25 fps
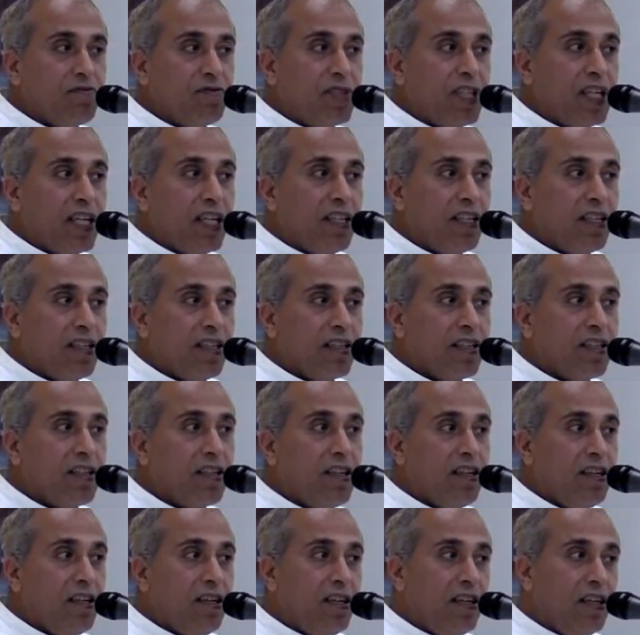then
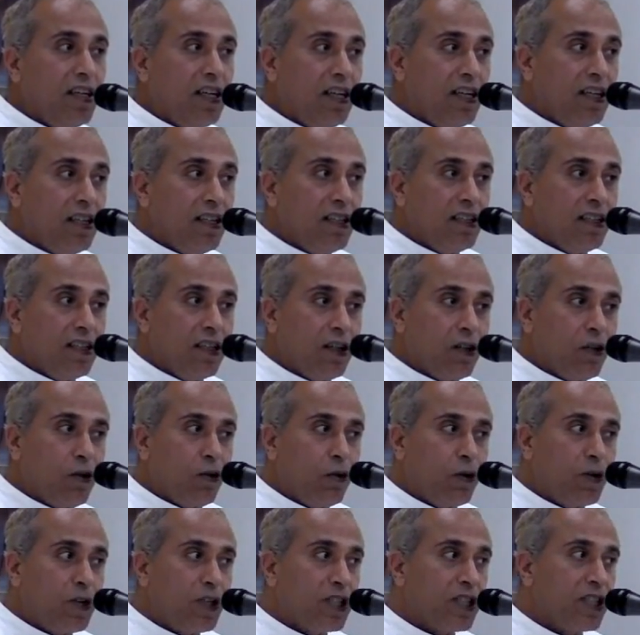learn the
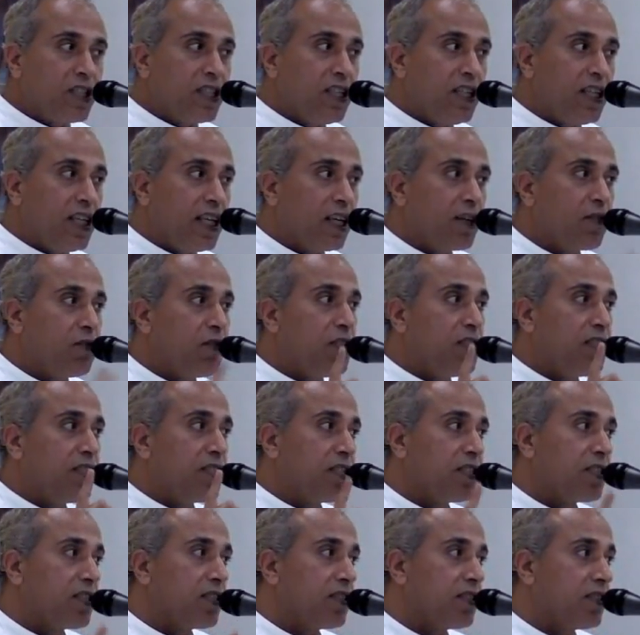original
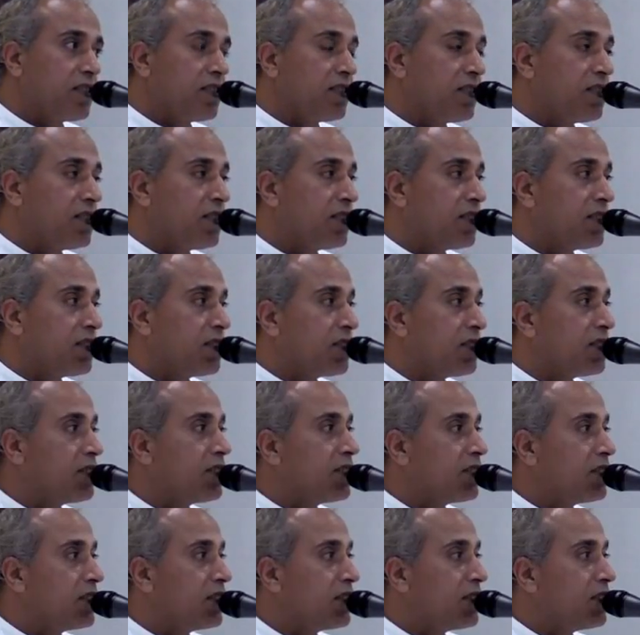language.
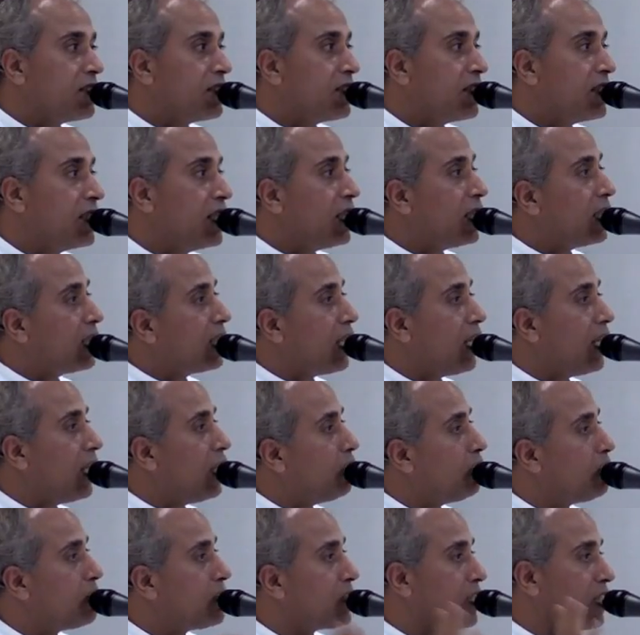It
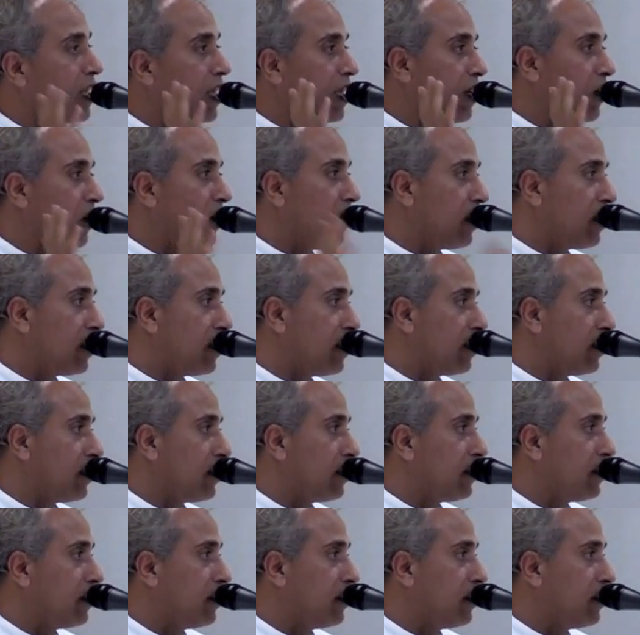helps a lot.